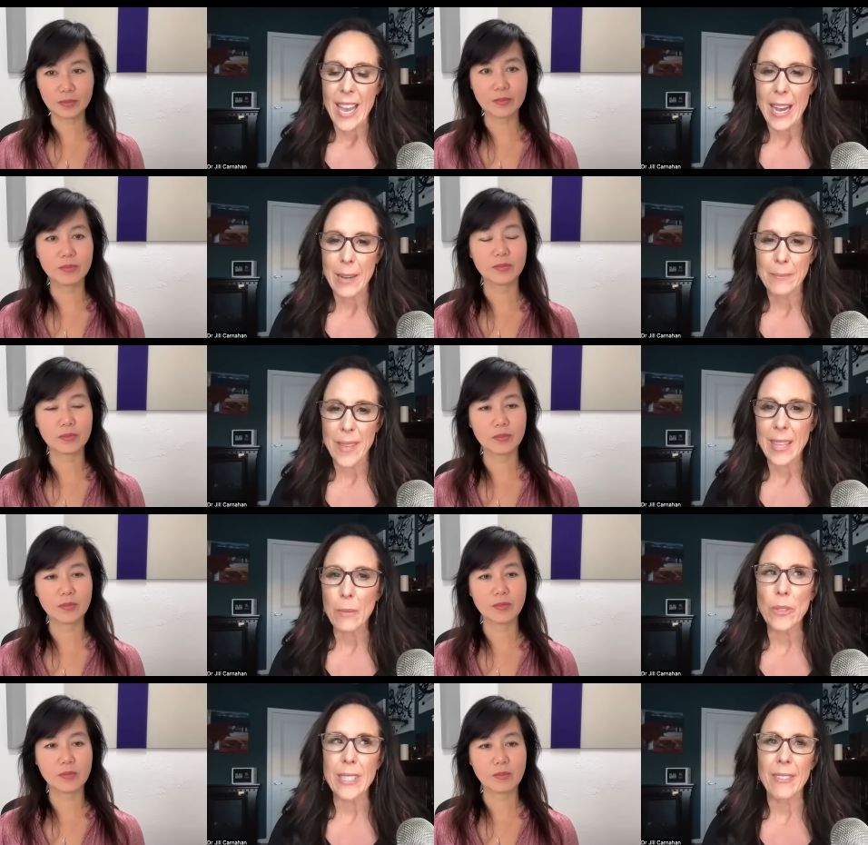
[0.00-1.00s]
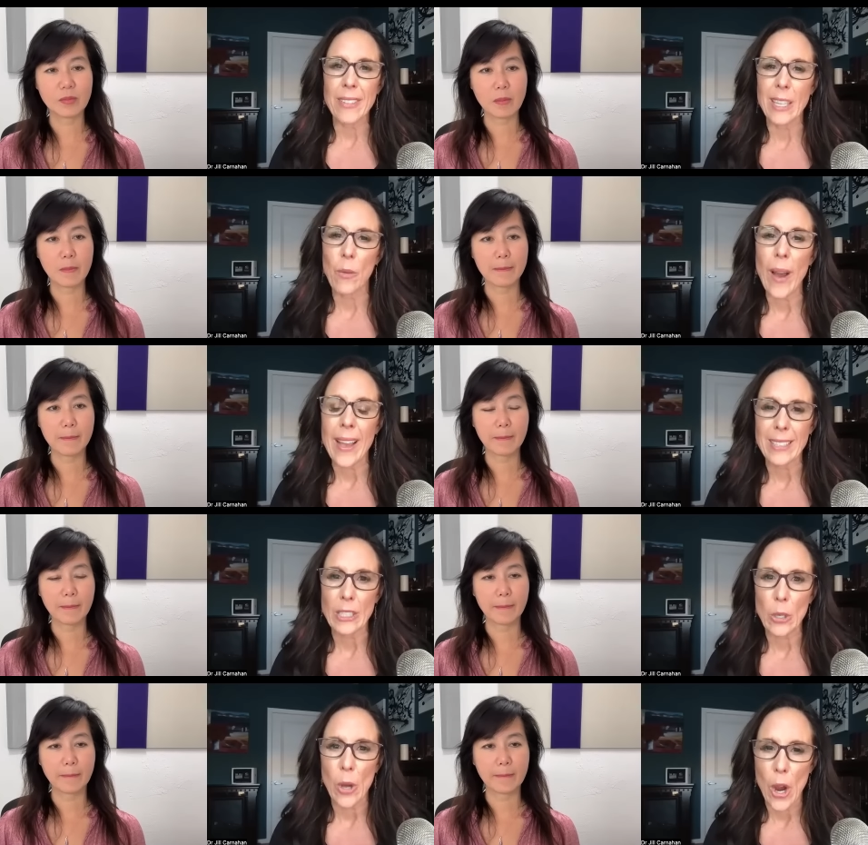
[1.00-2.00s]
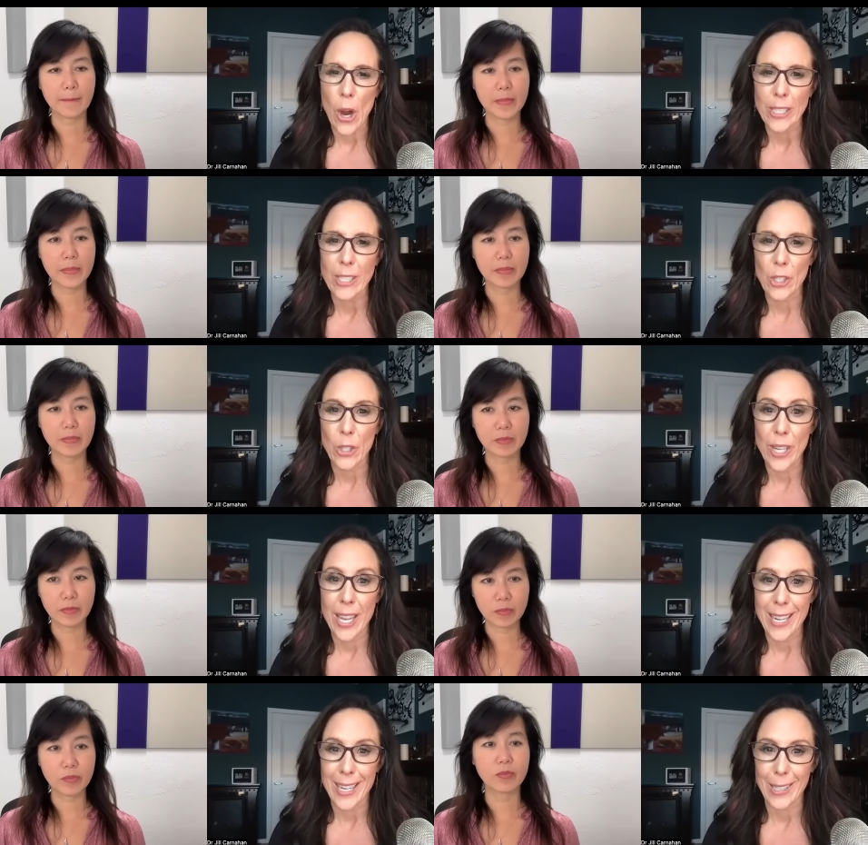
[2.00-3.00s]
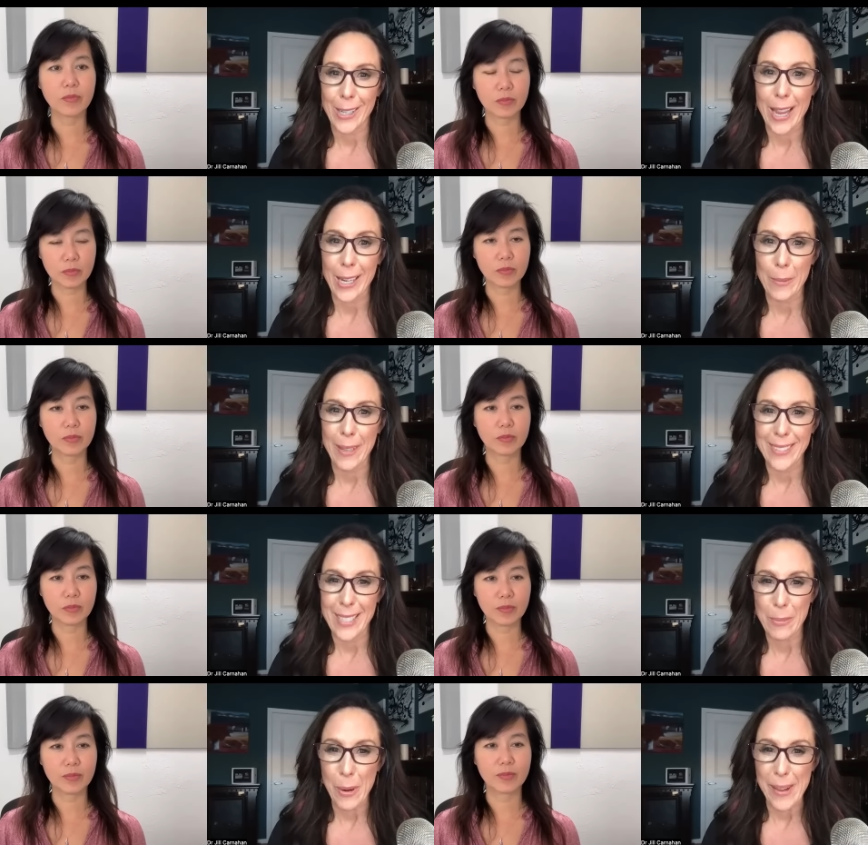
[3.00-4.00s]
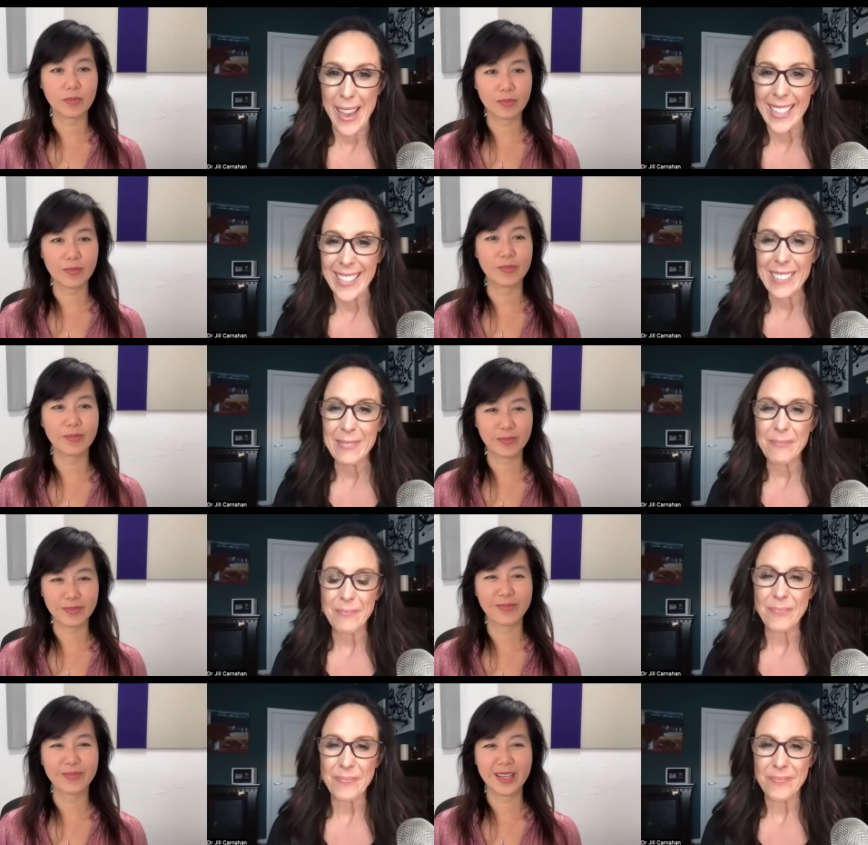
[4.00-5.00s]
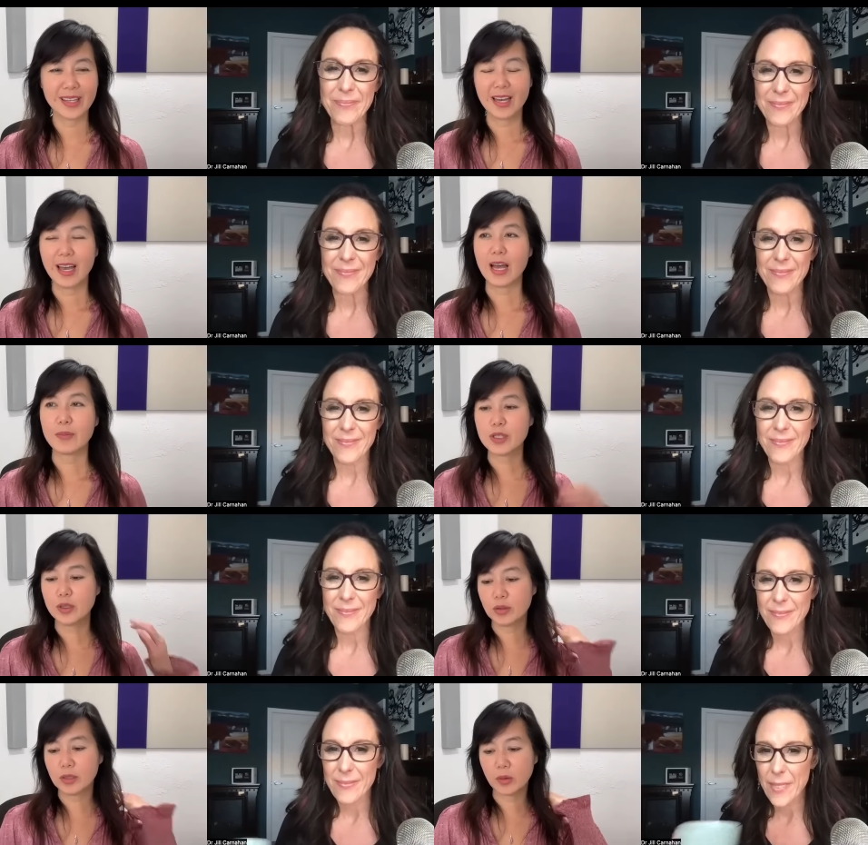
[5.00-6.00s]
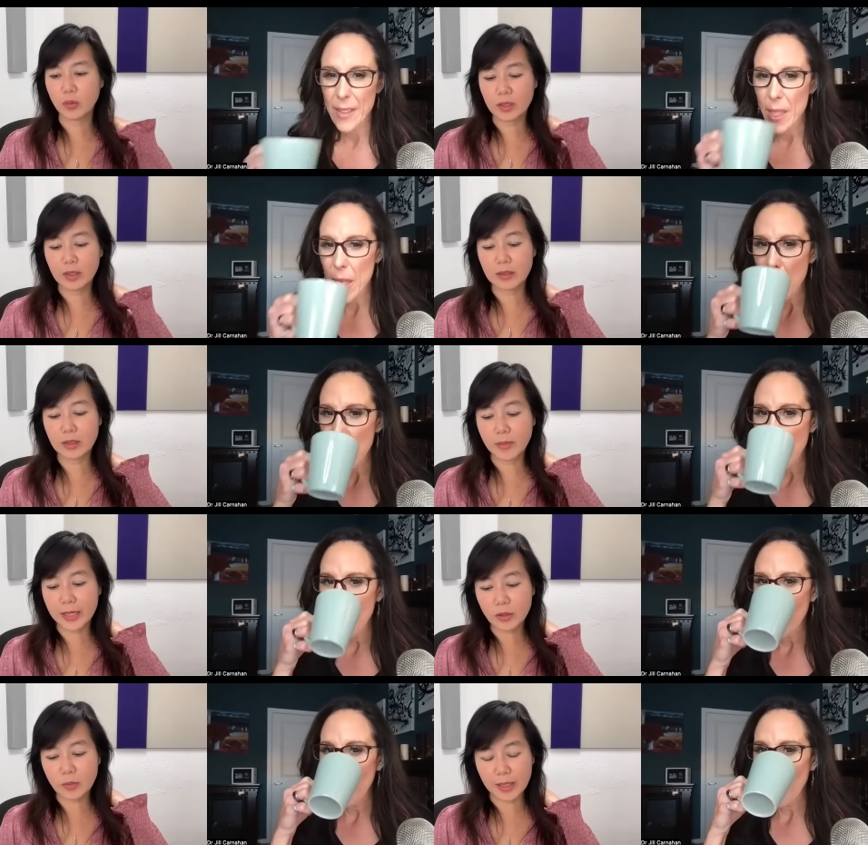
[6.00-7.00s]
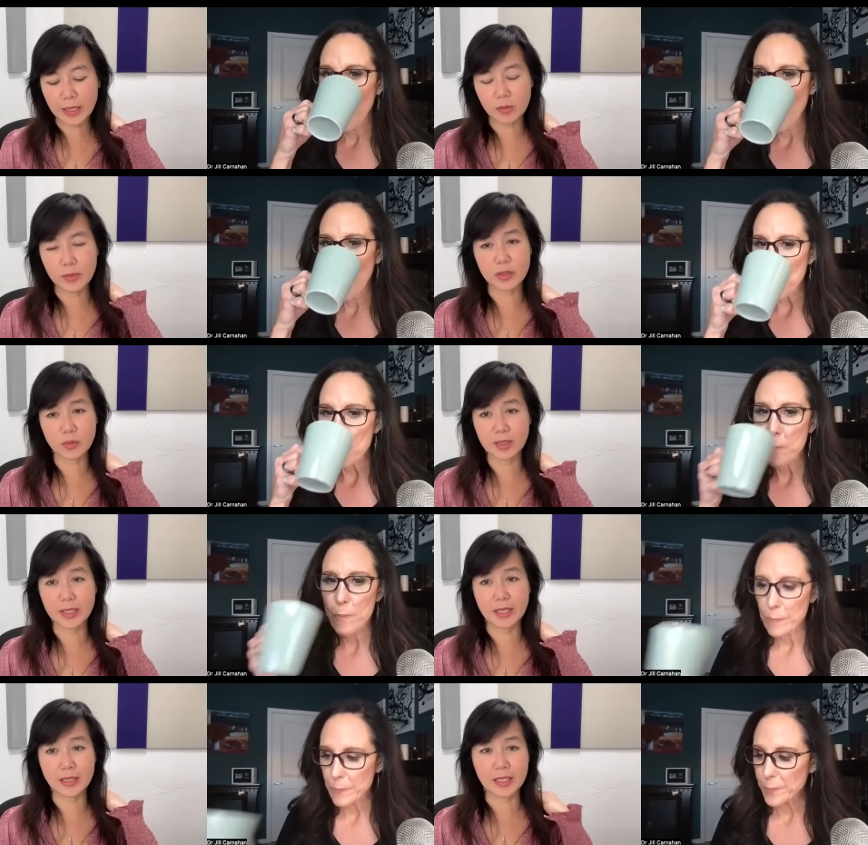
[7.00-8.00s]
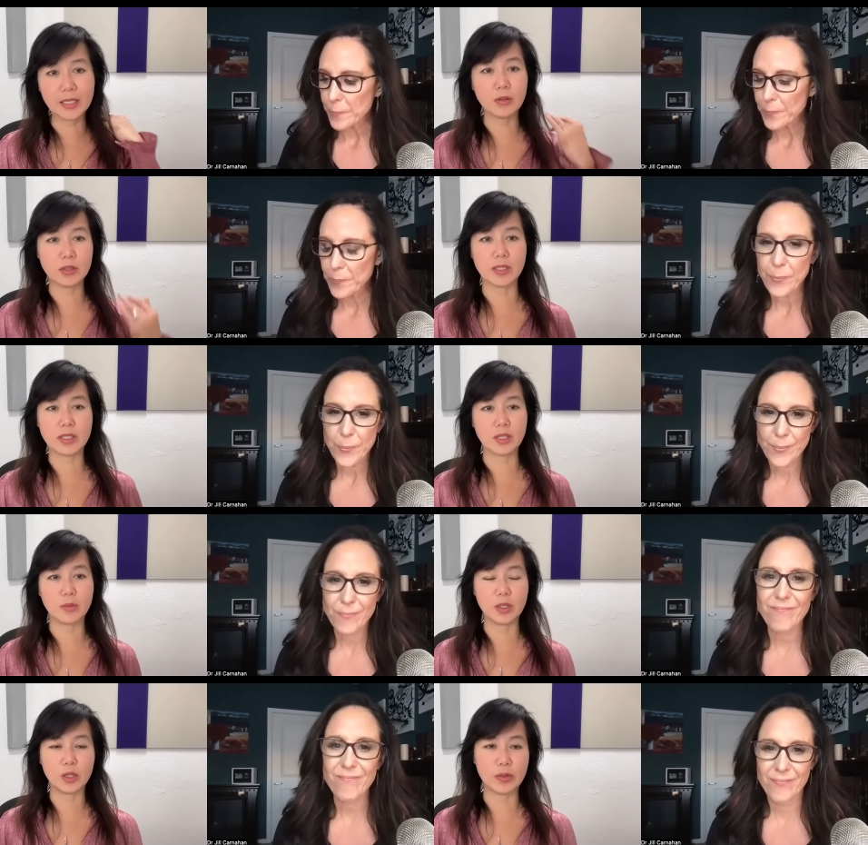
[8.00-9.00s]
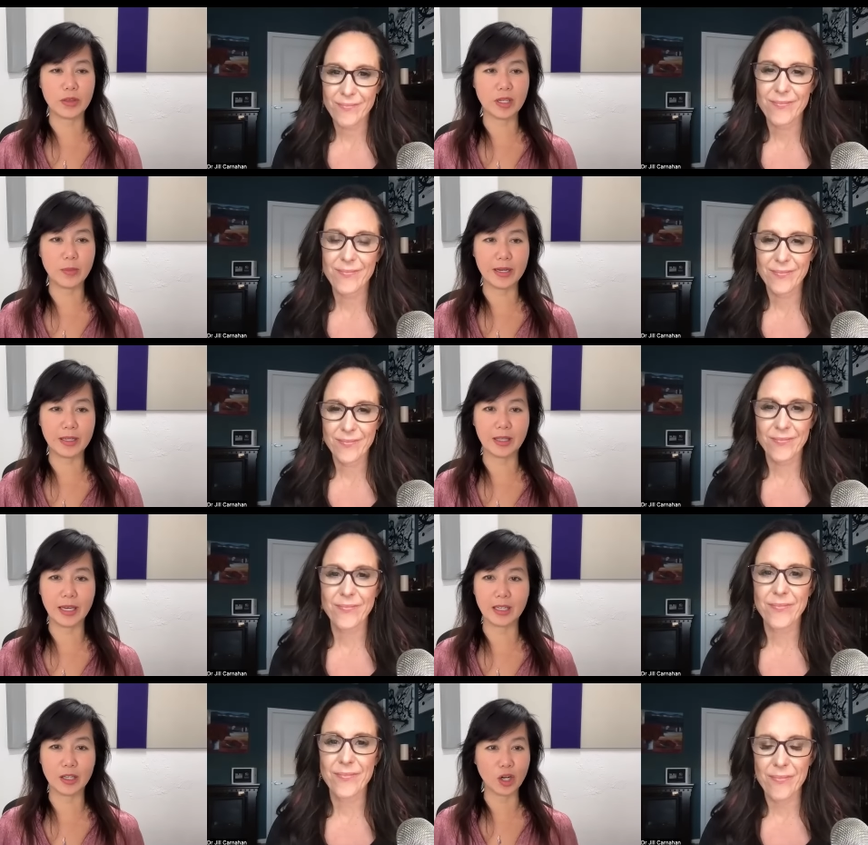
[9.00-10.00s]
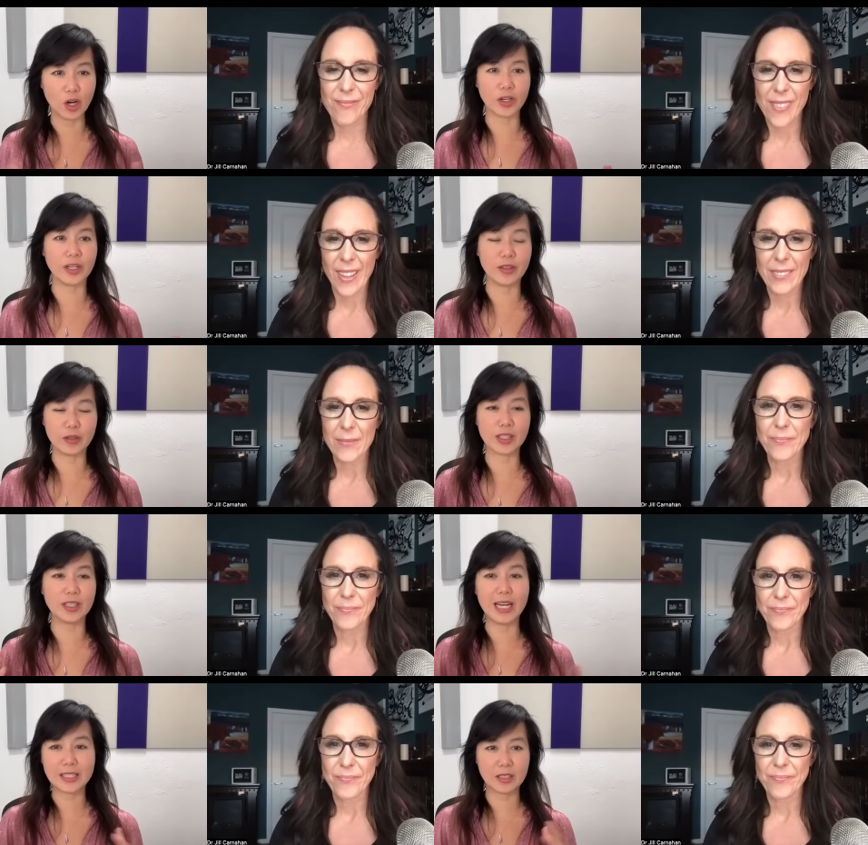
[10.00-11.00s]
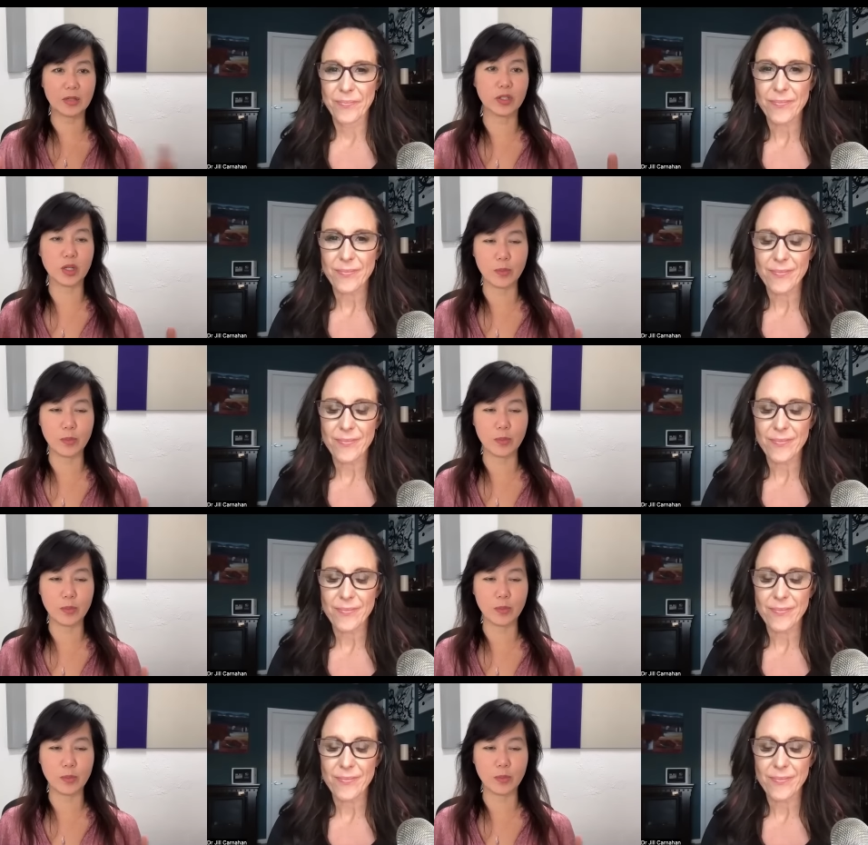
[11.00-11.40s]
Speaker 1: Um, and then we'll dive into why is it so hard to create Akkermansia in a probiotic?
Speaker 2: Absolutely. Well, the microbiome is really an ecosystem. You know, we think about it like a garden. There's lots of different